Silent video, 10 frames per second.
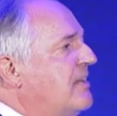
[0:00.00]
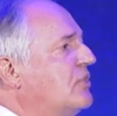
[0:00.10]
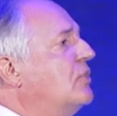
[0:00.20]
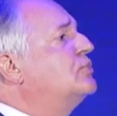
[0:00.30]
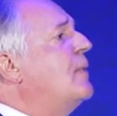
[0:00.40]
have
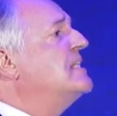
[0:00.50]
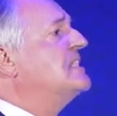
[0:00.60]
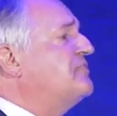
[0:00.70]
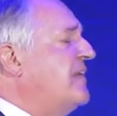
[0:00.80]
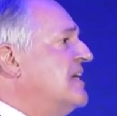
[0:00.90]
grown twice
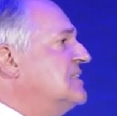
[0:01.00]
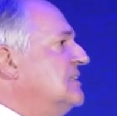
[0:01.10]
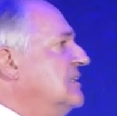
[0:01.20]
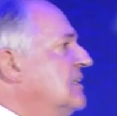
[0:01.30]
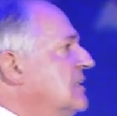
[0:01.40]
as
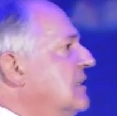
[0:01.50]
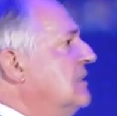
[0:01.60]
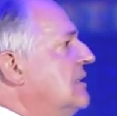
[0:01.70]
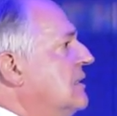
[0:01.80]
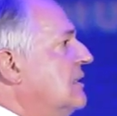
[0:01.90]
fast
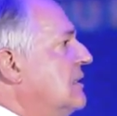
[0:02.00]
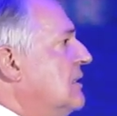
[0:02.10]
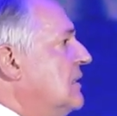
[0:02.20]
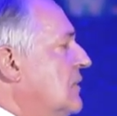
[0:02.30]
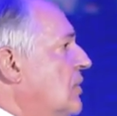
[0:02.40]

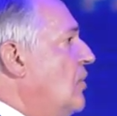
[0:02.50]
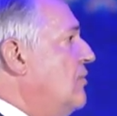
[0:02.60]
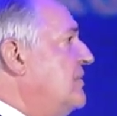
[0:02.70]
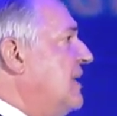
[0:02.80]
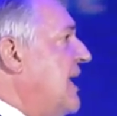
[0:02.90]

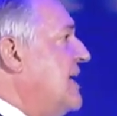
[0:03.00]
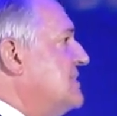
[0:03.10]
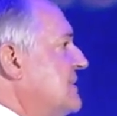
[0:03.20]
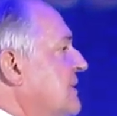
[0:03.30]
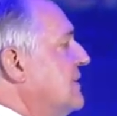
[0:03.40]
over the
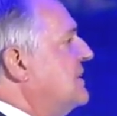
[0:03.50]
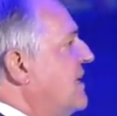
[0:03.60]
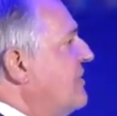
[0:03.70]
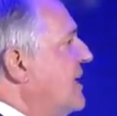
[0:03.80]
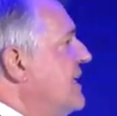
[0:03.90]
last
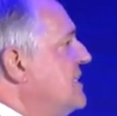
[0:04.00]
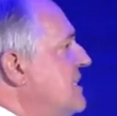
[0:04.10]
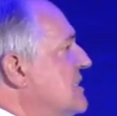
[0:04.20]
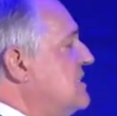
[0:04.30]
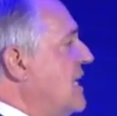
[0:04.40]
7, 8
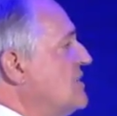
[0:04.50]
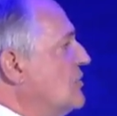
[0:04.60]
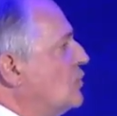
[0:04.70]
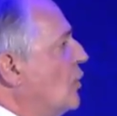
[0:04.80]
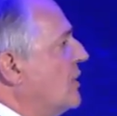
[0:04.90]
years as
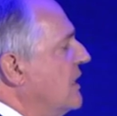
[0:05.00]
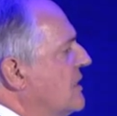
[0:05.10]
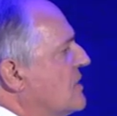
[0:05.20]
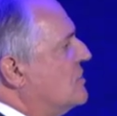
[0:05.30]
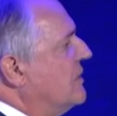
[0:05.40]
the total
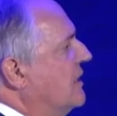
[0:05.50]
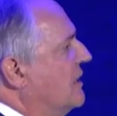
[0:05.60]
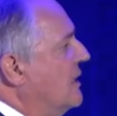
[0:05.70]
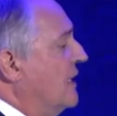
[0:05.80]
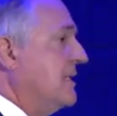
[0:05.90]
industry,
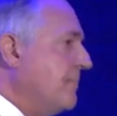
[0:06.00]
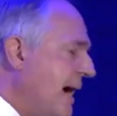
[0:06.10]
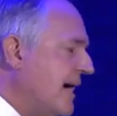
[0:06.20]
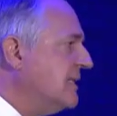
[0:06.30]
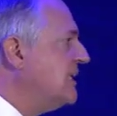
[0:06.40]
in a
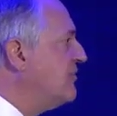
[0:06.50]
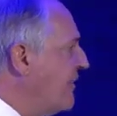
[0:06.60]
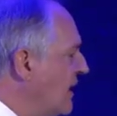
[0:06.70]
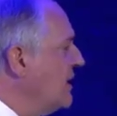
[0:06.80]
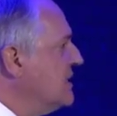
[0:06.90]
market that
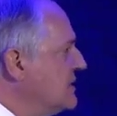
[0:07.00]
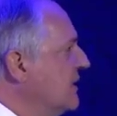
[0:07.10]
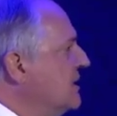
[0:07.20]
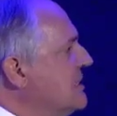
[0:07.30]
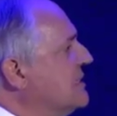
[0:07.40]
frankly is
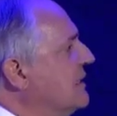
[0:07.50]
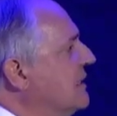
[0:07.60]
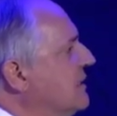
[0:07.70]
not easy.